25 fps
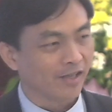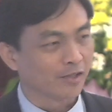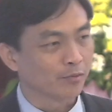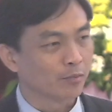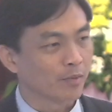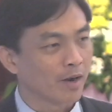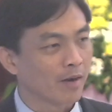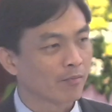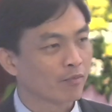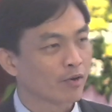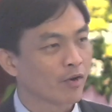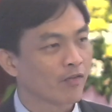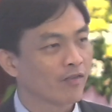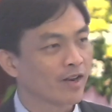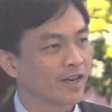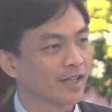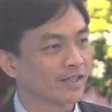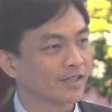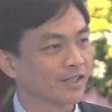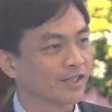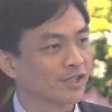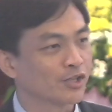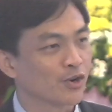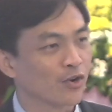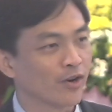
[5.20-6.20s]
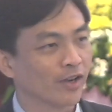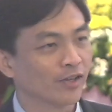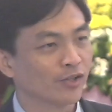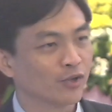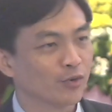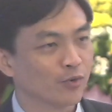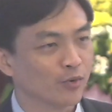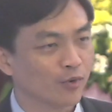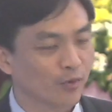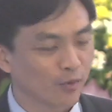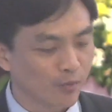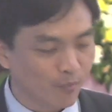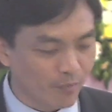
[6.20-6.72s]
my privilege and joy
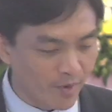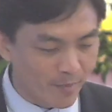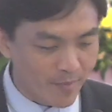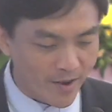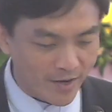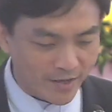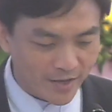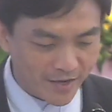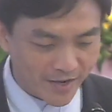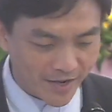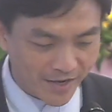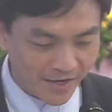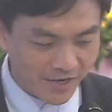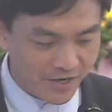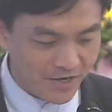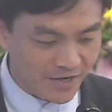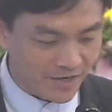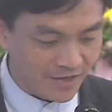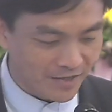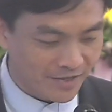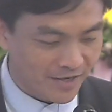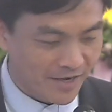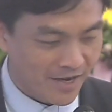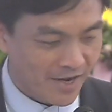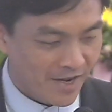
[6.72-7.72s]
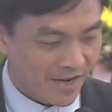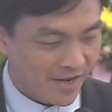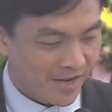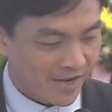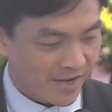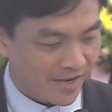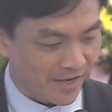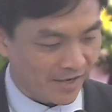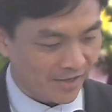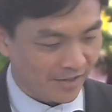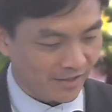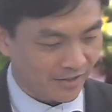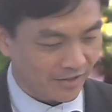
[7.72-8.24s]
to be back again here.
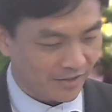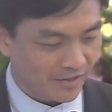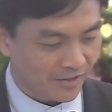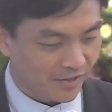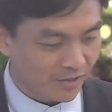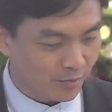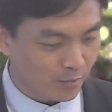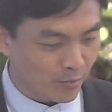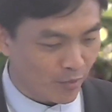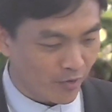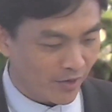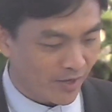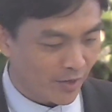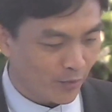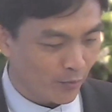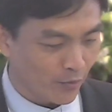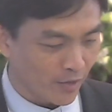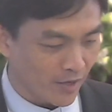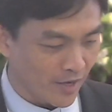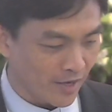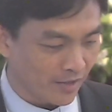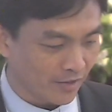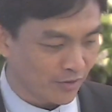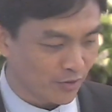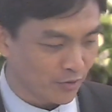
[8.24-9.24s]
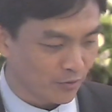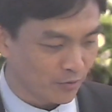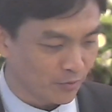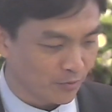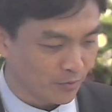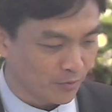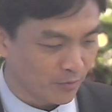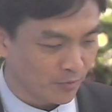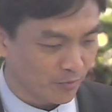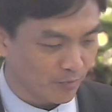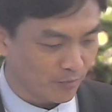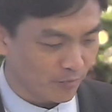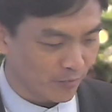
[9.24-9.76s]
And this morning, we'd like
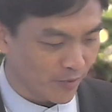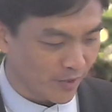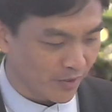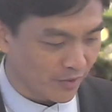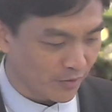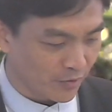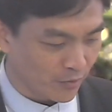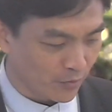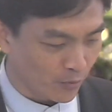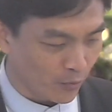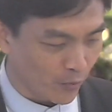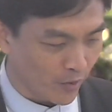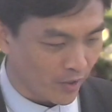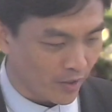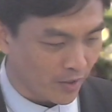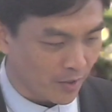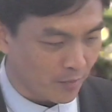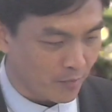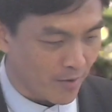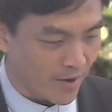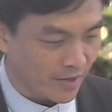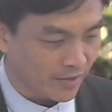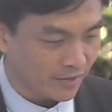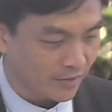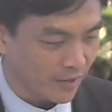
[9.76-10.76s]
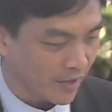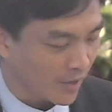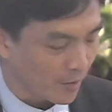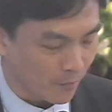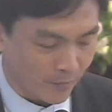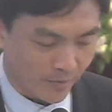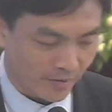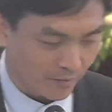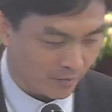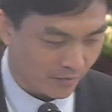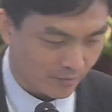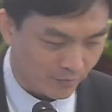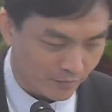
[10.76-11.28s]
to bring you quickly back uh,
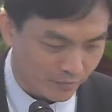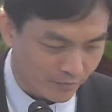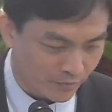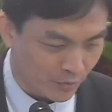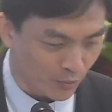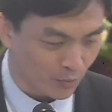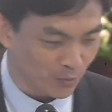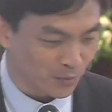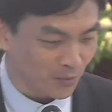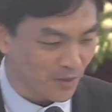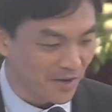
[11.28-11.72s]
to